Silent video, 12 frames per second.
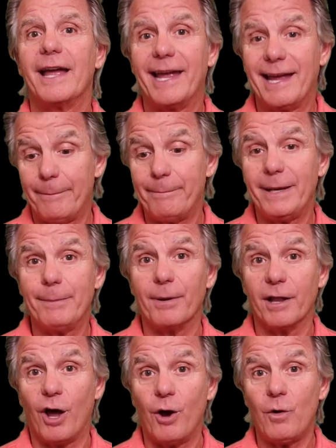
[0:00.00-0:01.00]
hit me
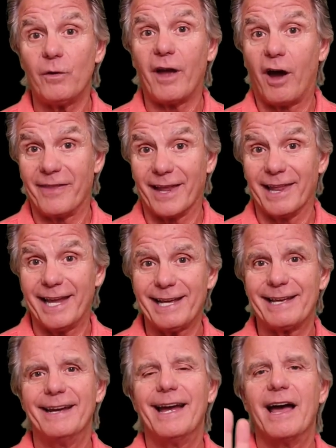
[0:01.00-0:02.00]
below on the
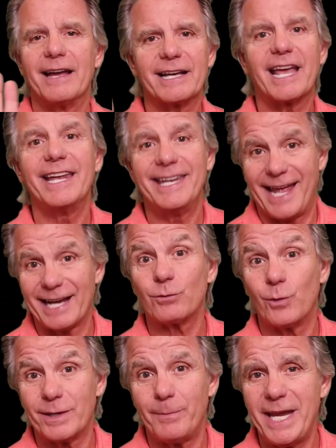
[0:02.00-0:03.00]
link,
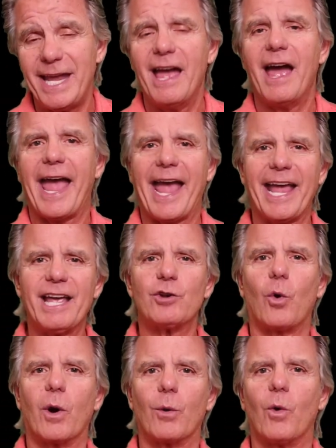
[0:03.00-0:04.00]
connect with me, and
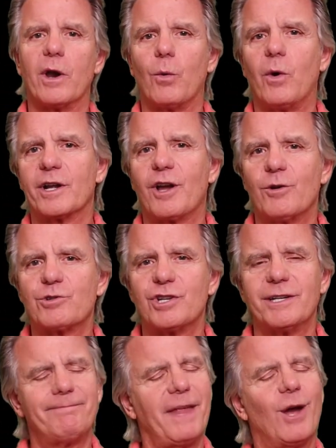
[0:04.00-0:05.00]
or one-on-one
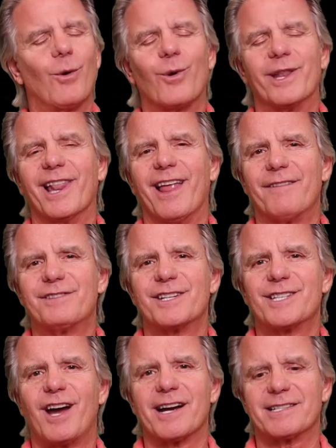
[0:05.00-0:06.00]
coaching. Would love to
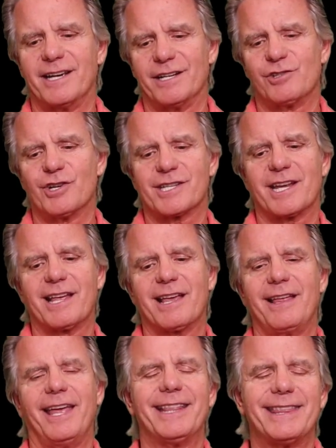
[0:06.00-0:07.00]
talk to you. Just
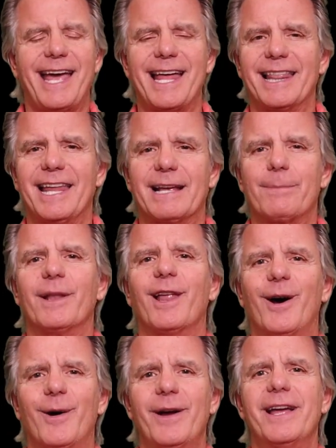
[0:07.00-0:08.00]
hit that link
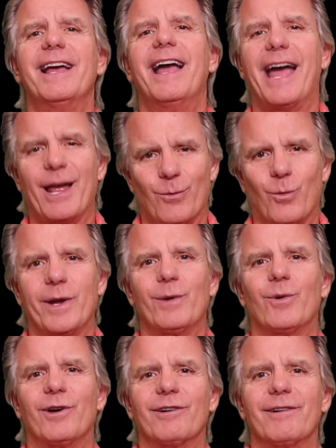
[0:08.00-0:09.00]
below and we
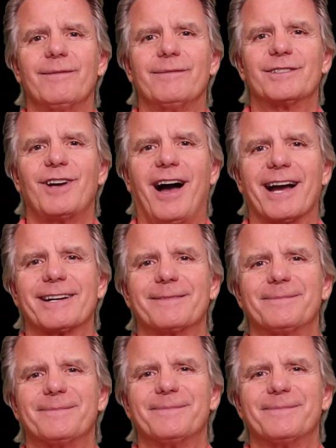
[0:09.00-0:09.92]
will talk.